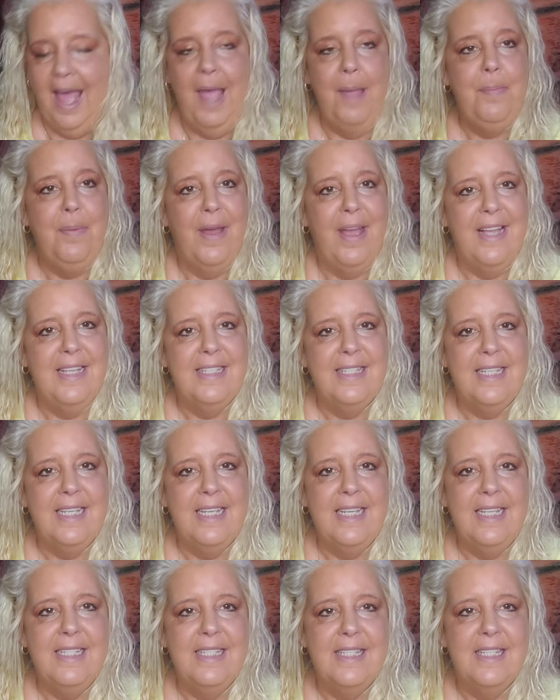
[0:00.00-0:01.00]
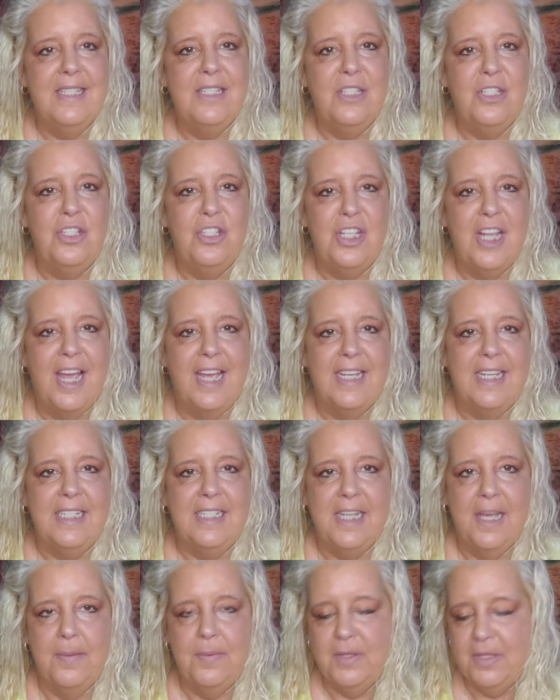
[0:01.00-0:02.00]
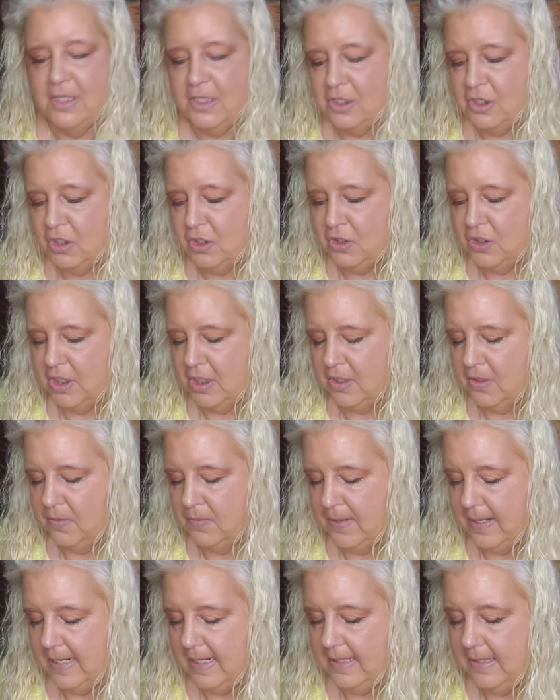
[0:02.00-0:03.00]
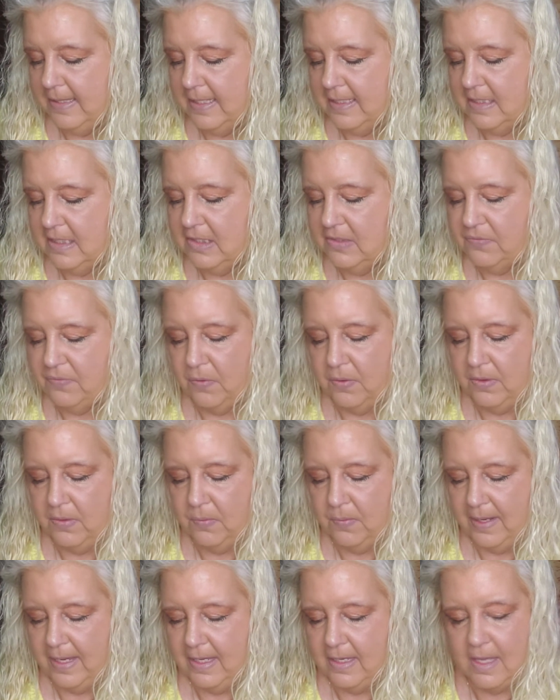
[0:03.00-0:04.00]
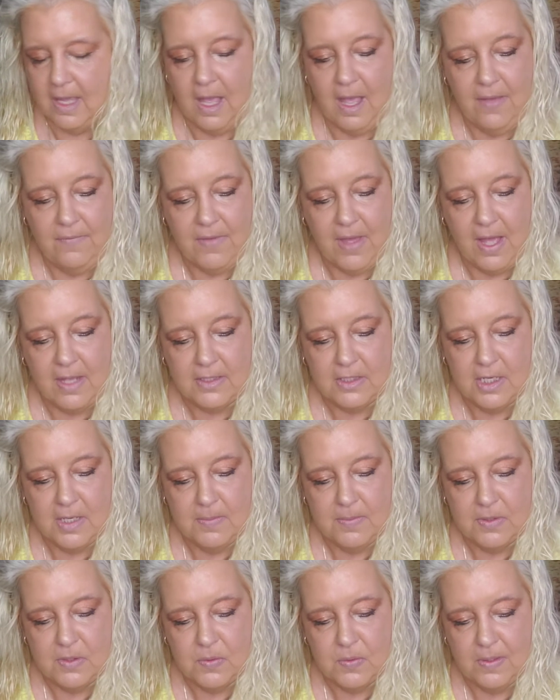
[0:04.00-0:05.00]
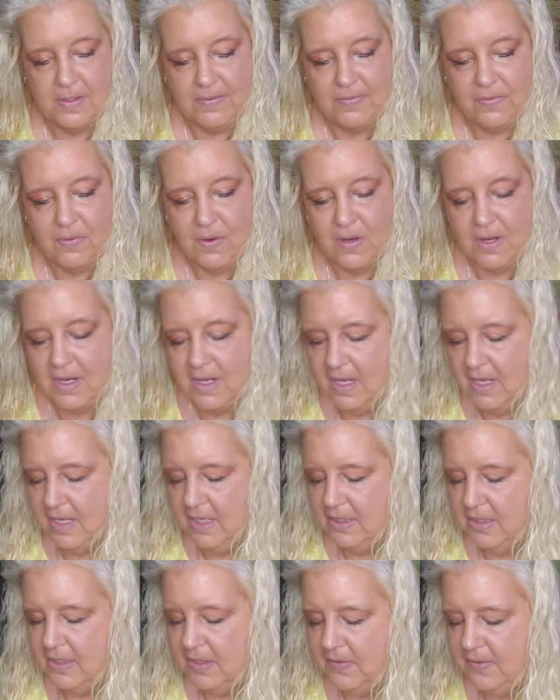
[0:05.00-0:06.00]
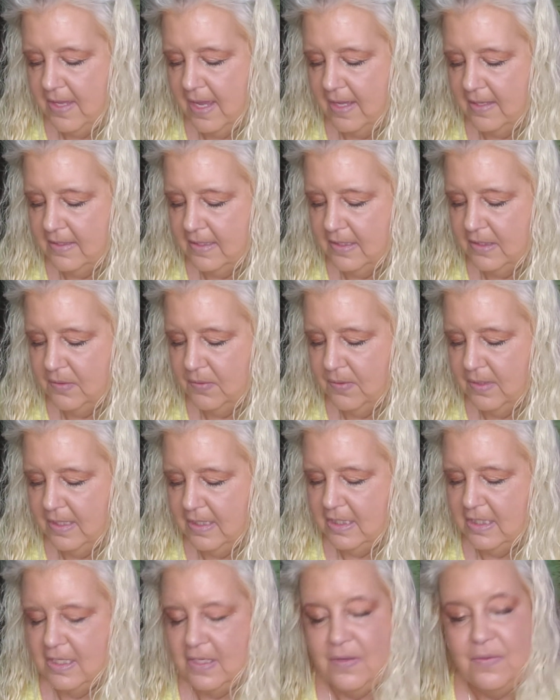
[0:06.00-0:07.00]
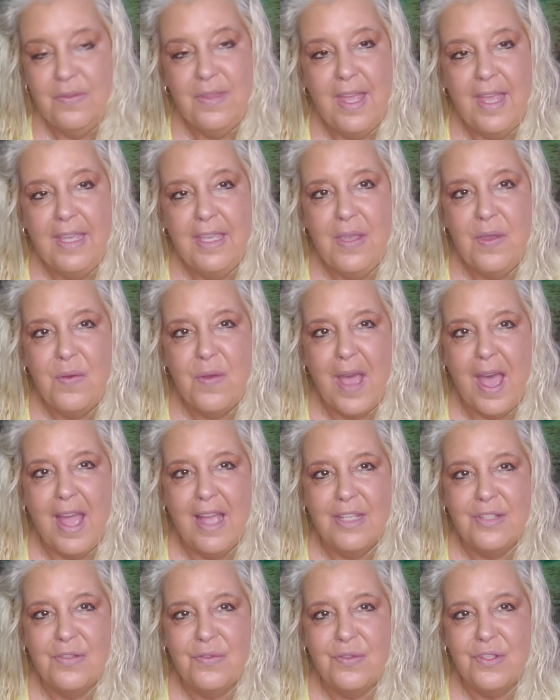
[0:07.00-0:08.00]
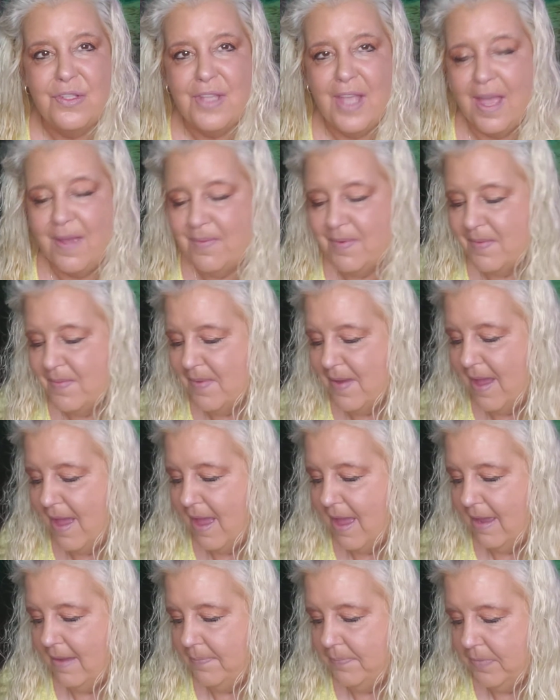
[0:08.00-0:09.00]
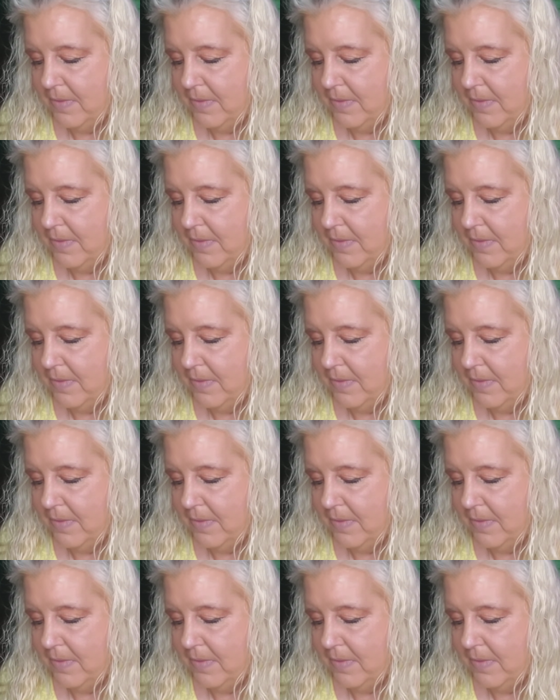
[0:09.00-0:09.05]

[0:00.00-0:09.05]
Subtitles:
Hi Pisces, this is Jackie Tomlin. This is your general reading. This is for the week. I'm October 24, 2022. Thank you guys for stopping by.